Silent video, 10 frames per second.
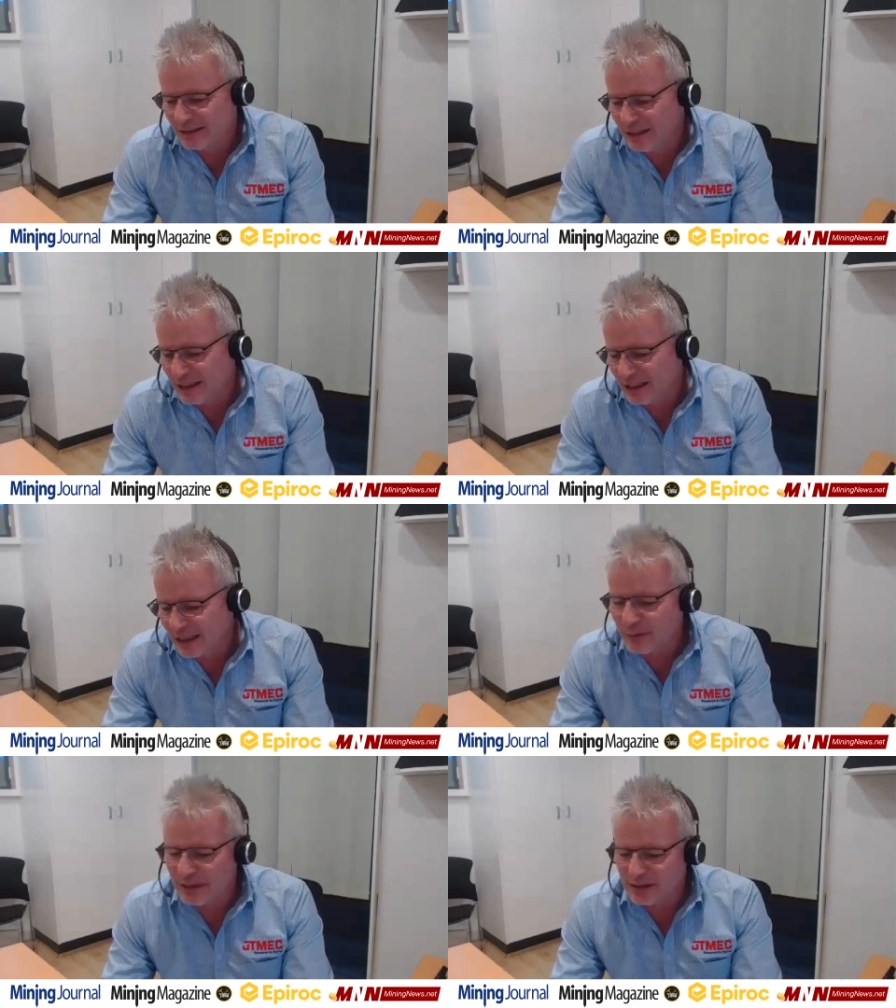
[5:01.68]
uh,
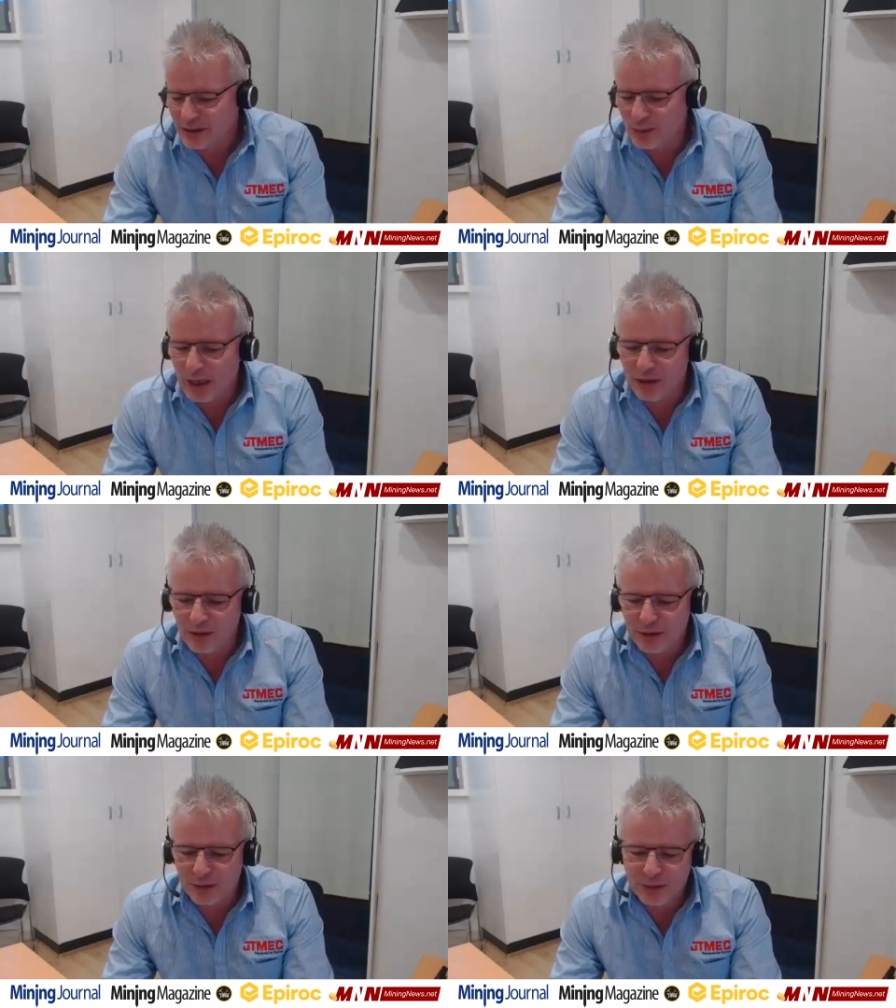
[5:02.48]
companies as
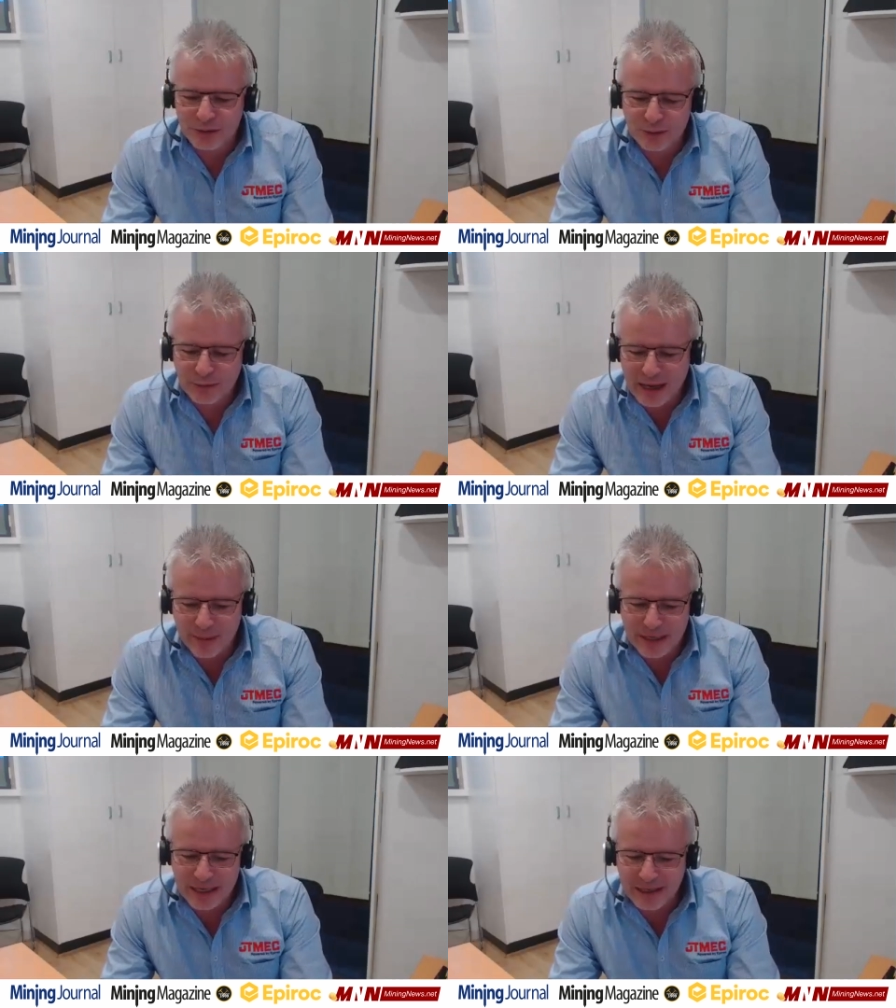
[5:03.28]
well, who, who may
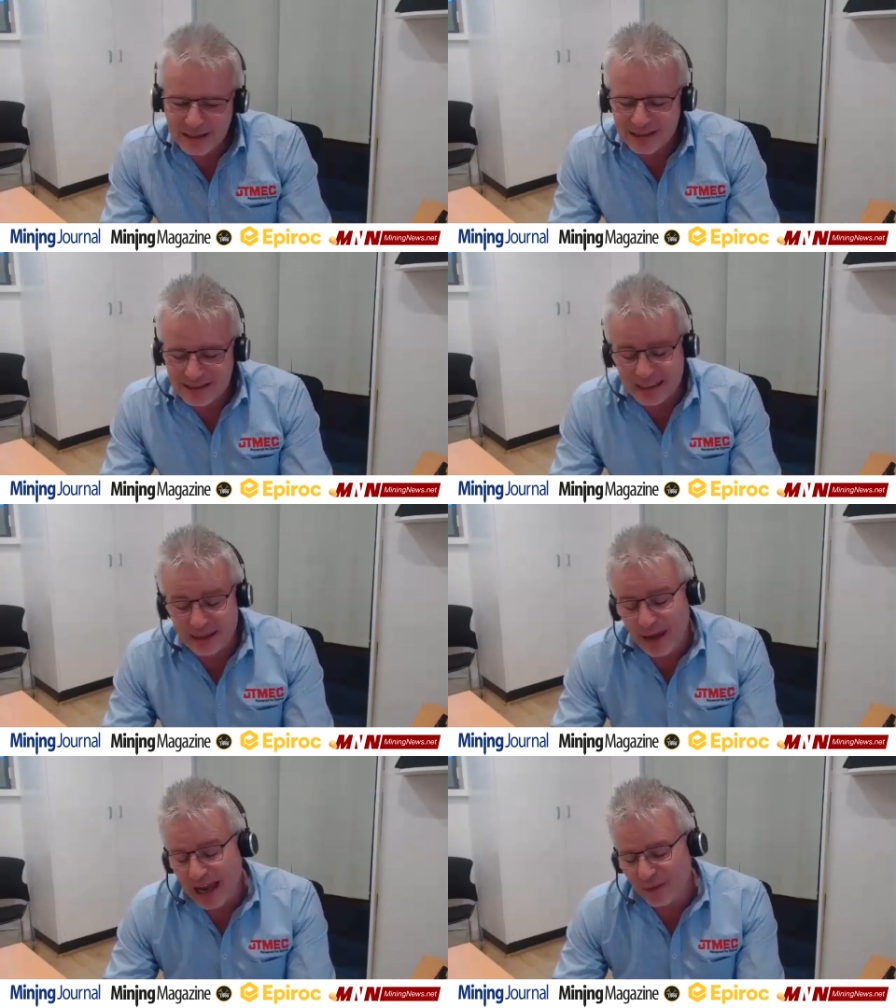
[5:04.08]
be
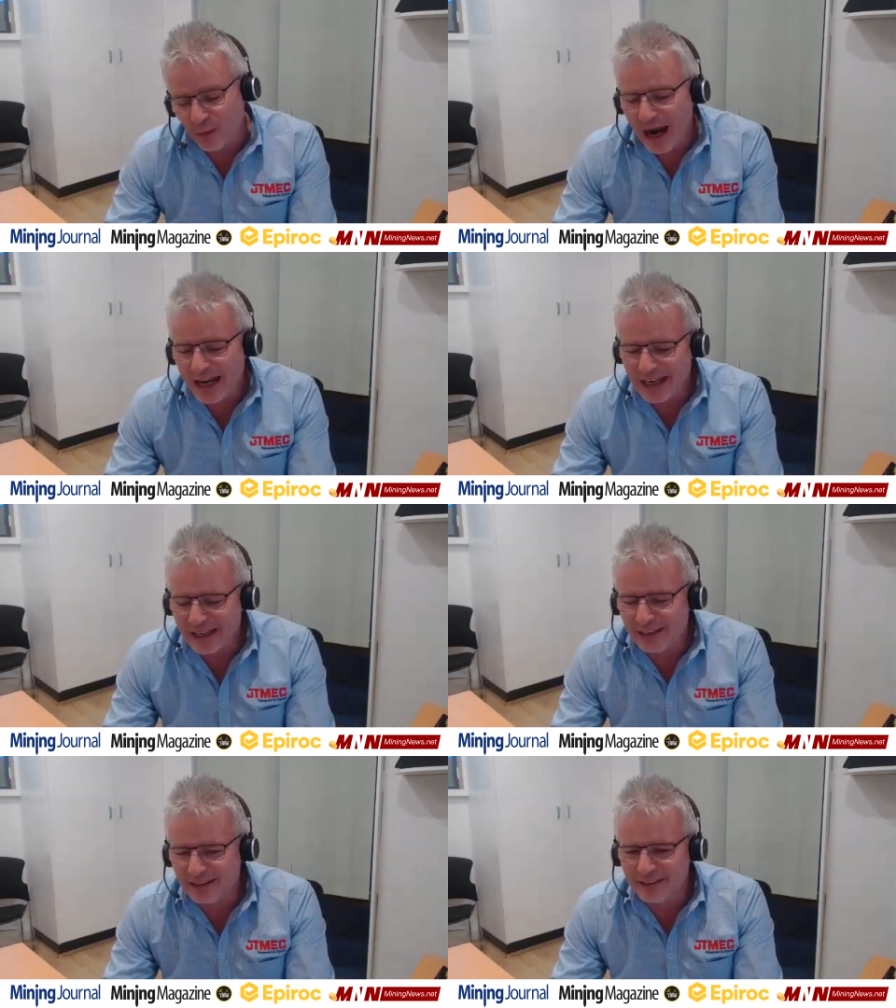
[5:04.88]
sitting back and
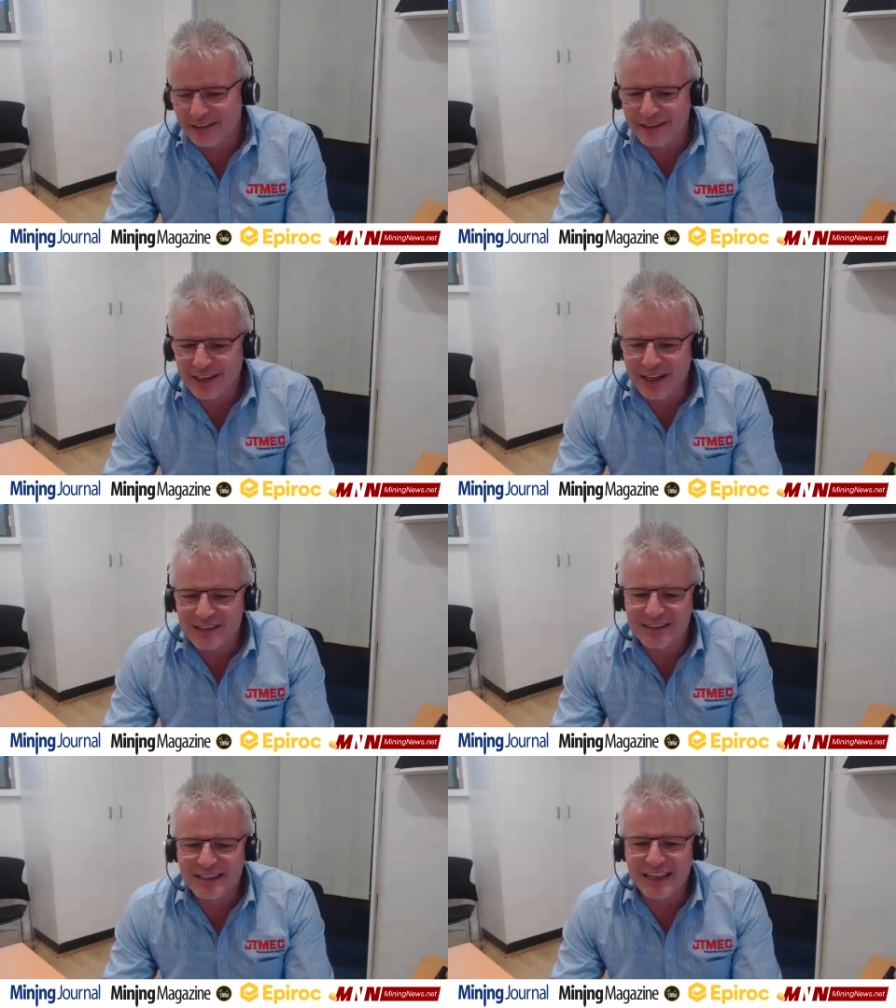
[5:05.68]
waiting and uh,
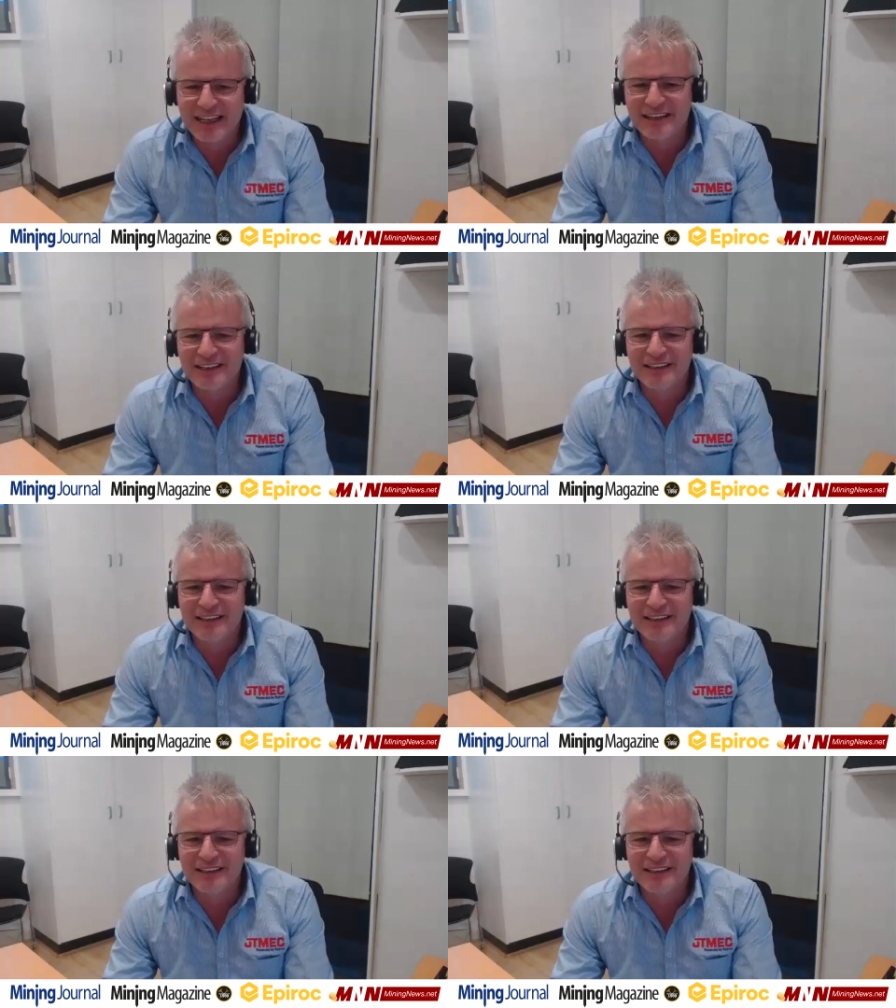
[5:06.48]
seeing